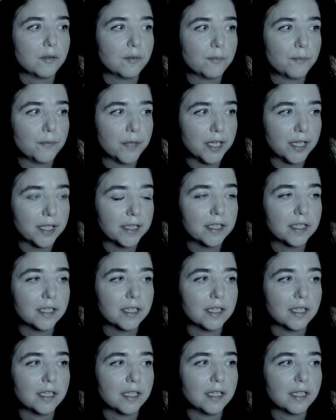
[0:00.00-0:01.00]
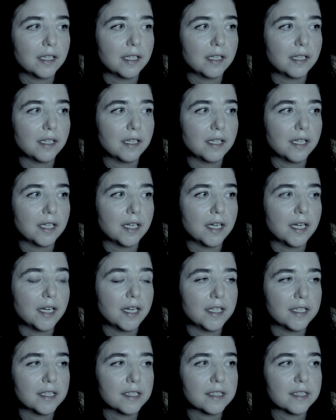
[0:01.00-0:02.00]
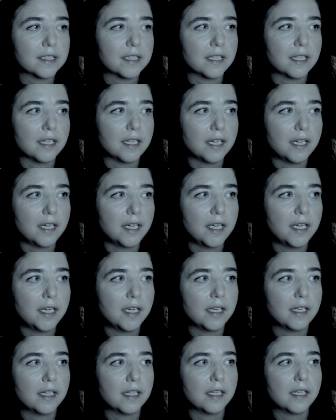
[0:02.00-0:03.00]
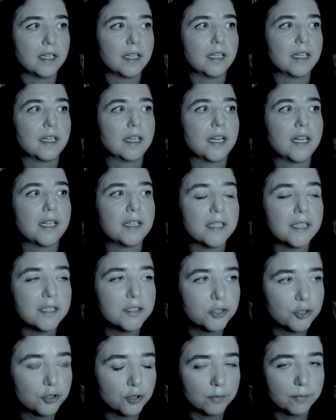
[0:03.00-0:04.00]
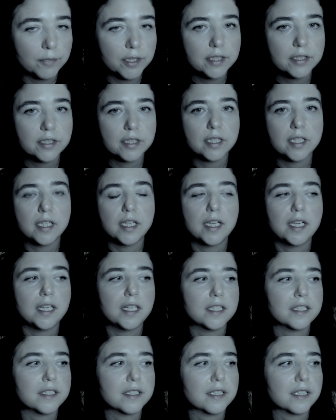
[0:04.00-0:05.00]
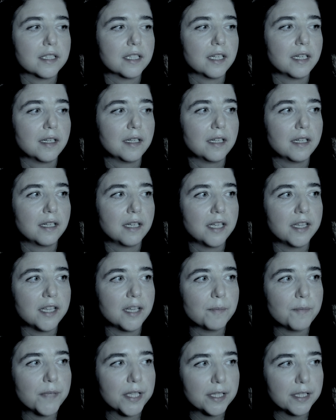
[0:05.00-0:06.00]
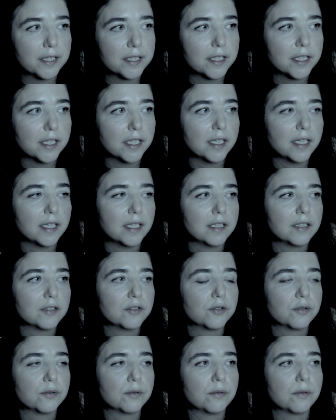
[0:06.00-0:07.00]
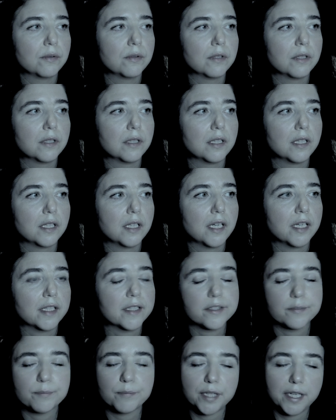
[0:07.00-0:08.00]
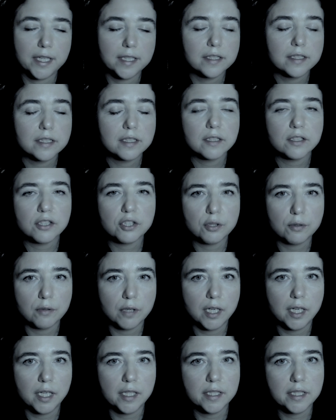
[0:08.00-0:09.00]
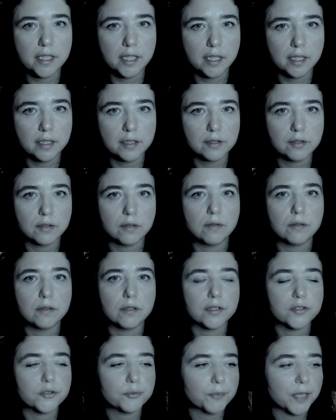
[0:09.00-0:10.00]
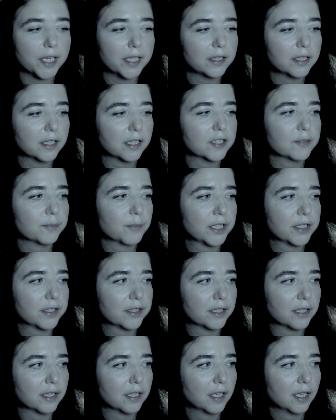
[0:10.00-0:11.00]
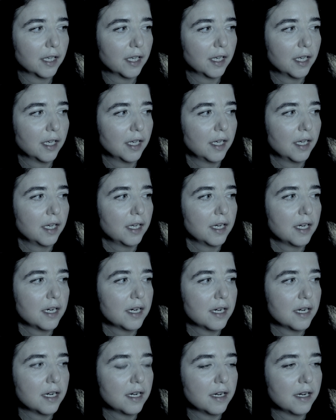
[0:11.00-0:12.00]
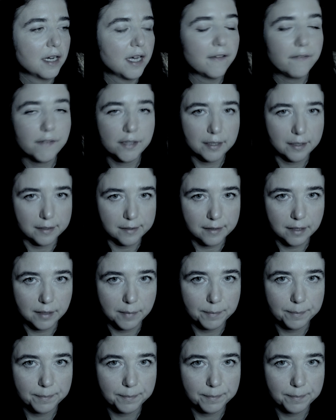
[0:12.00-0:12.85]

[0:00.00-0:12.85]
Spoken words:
But as an instrument, as an ability to express your ideas on the spot, express it effortlessly.